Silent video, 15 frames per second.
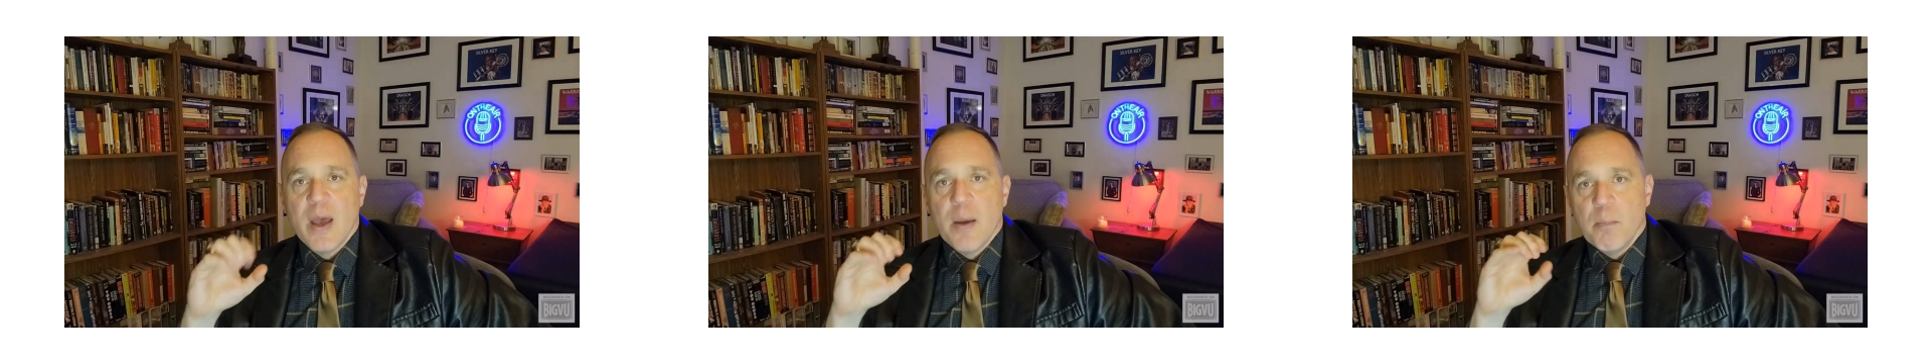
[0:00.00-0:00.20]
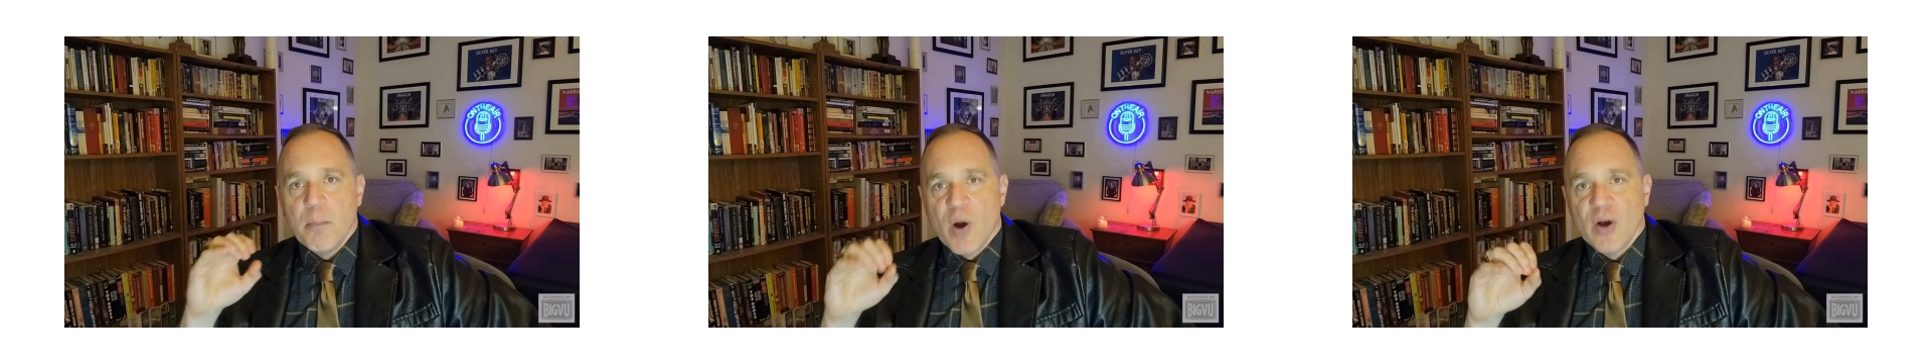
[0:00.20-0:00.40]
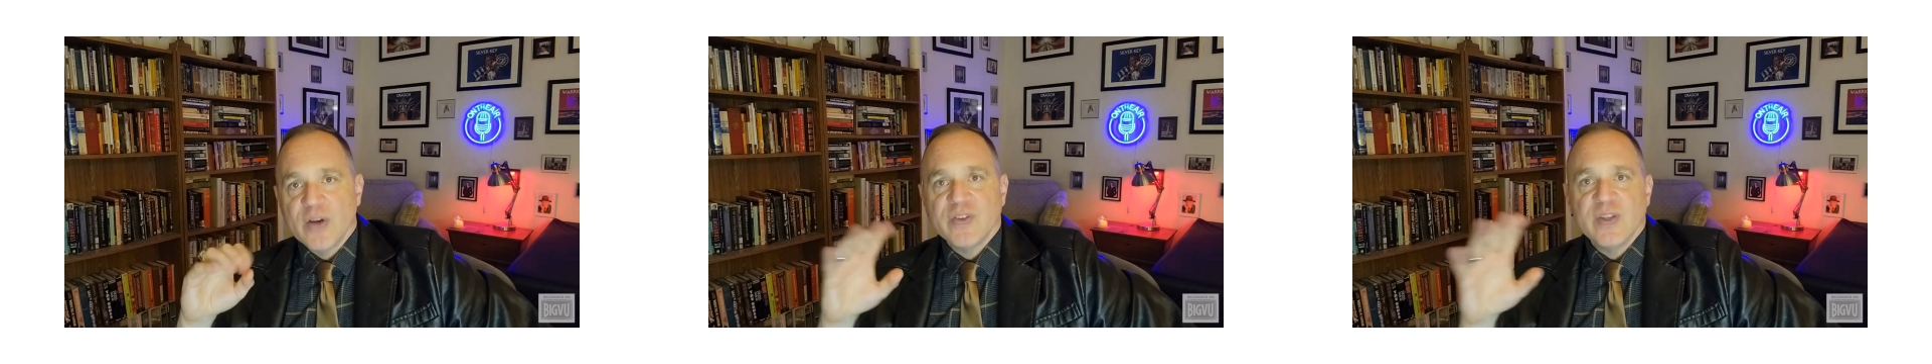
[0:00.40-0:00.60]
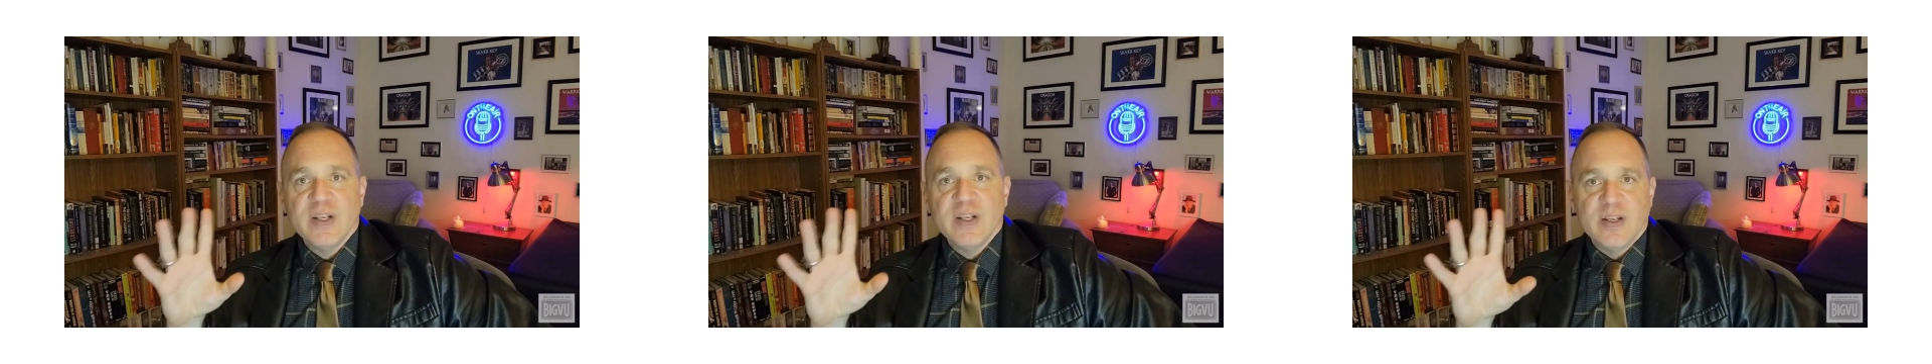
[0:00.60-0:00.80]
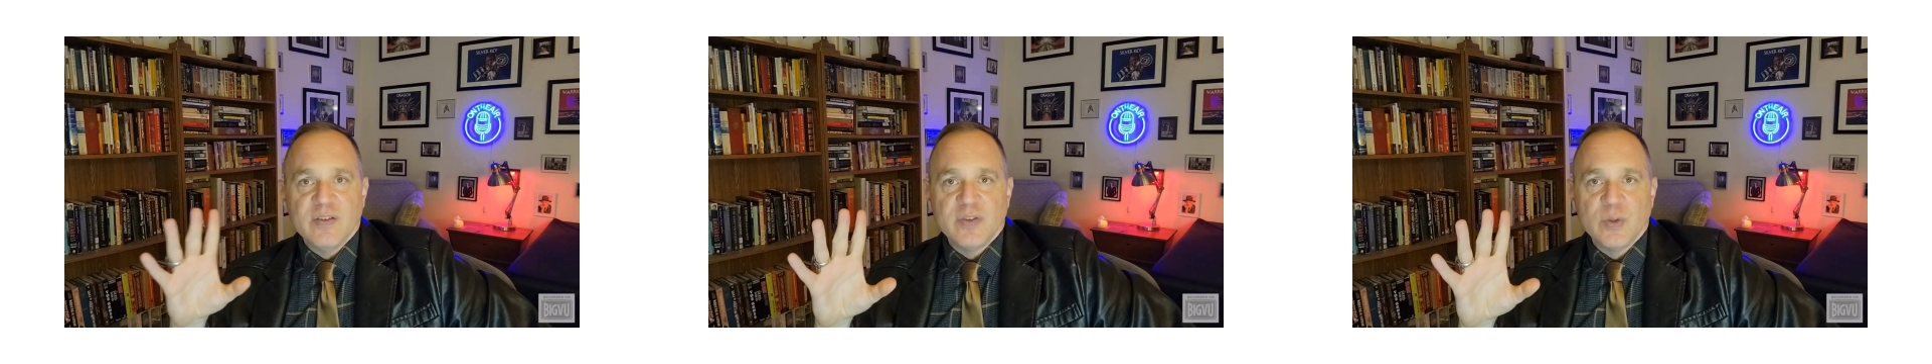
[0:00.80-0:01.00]
Marxian
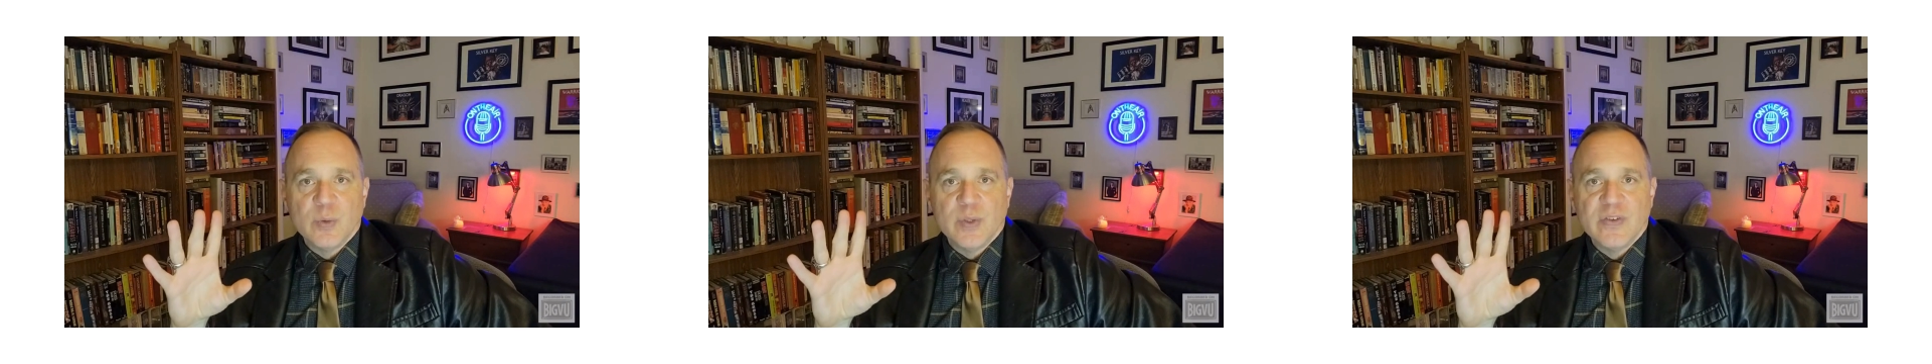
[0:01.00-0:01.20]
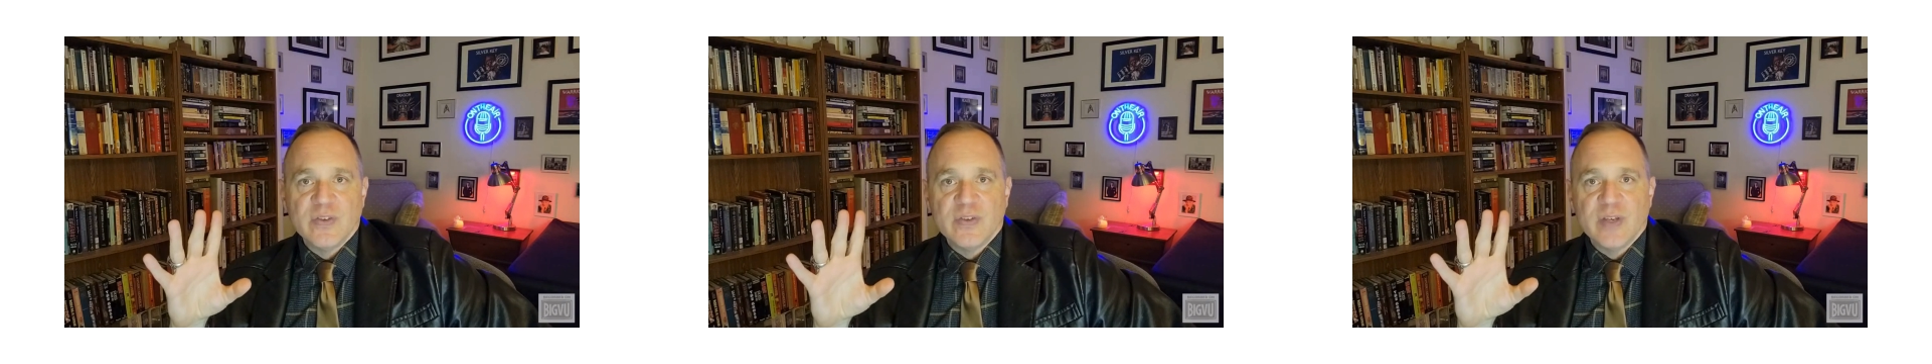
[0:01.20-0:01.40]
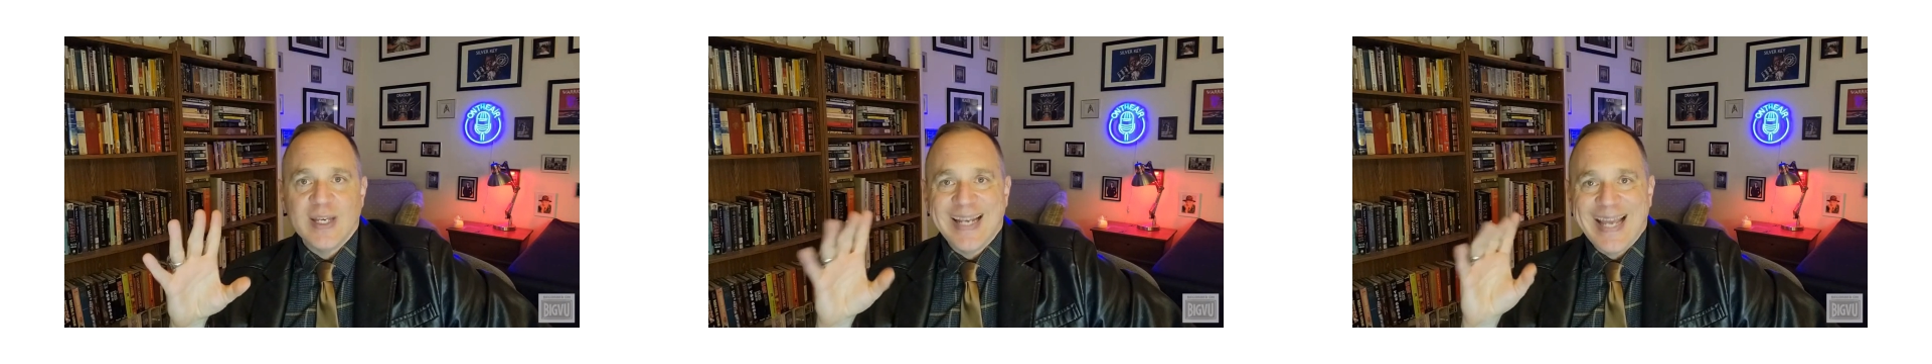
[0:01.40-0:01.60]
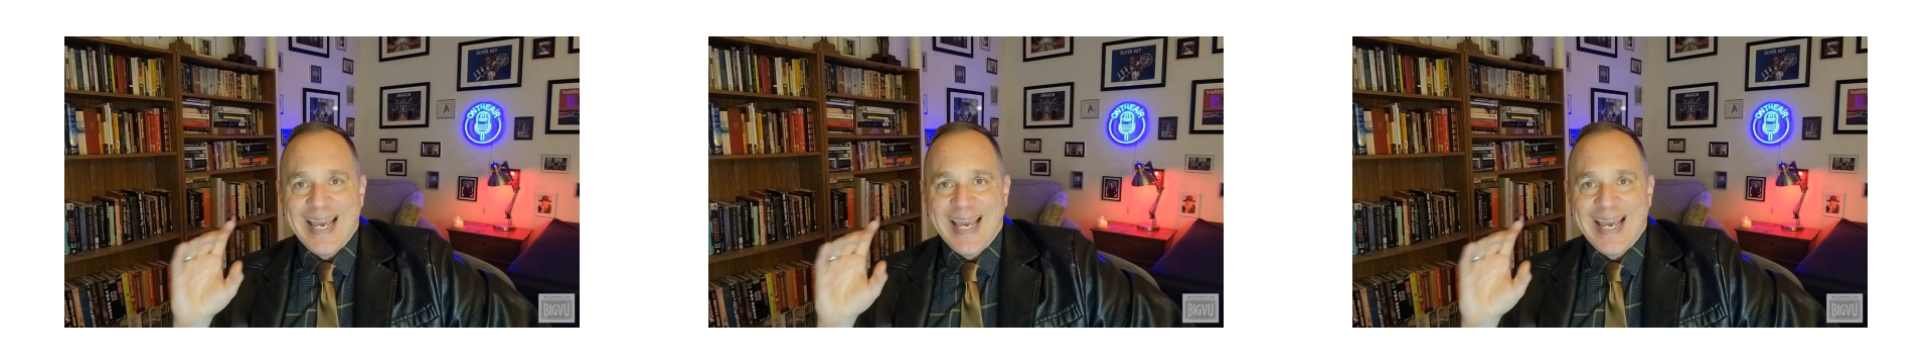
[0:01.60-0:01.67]
influence in